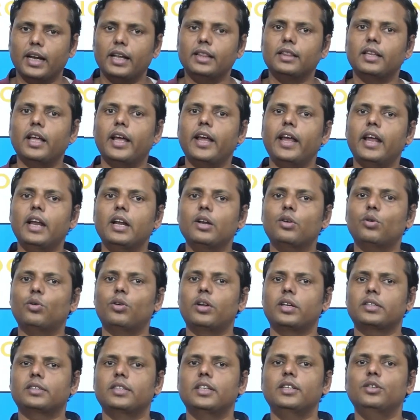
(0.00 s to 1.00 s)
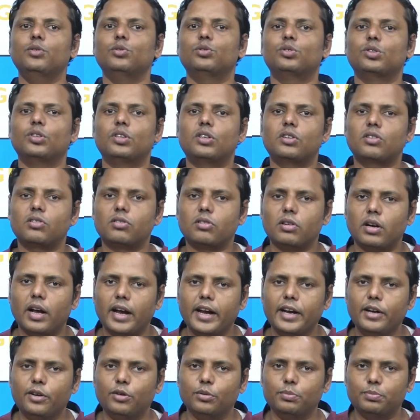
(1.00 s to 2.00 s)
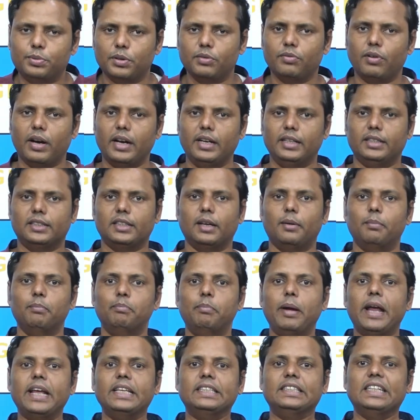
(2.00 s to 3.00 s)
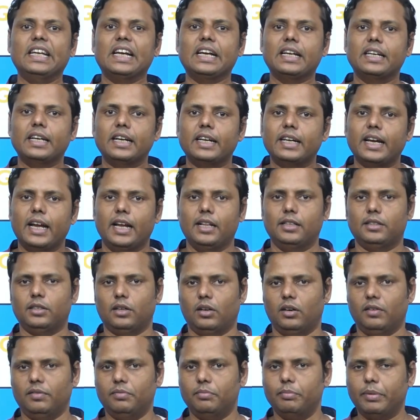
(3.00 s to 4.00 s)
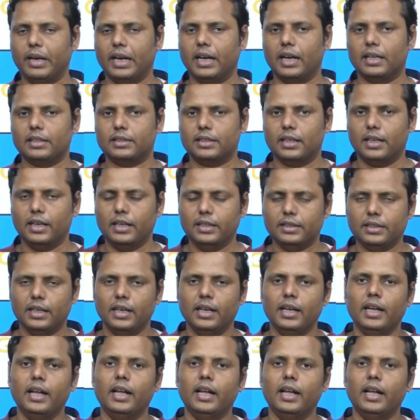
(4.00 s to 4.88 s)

in the introduction you should try to provide some basic details of Megasthenes,